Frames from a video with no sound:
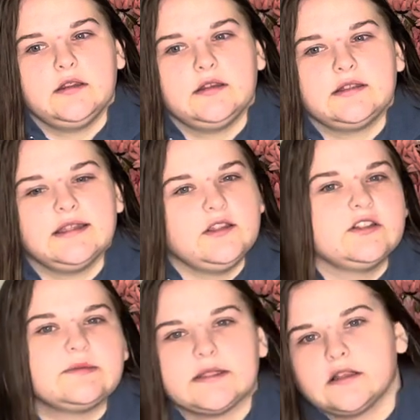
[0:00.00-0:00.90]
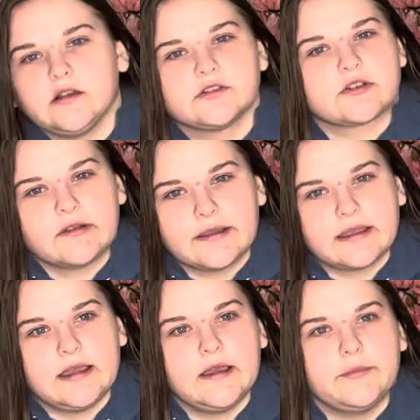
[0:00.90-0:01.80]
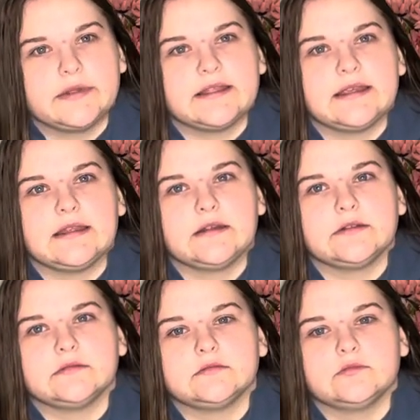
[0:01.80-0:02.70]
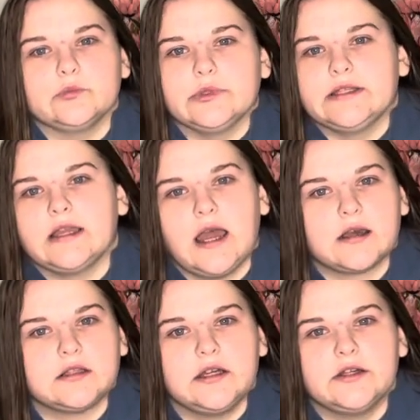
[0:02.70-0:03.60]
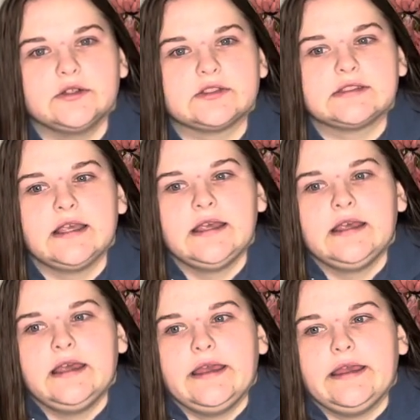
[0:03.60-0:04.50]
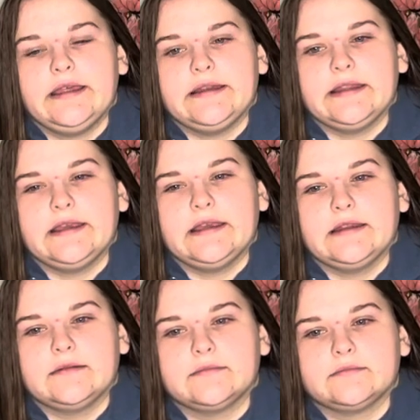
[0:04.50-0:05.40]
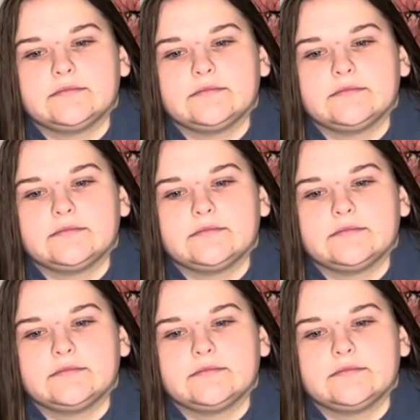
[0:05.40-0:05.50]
didn't used to be close growing up, but then we got close, and then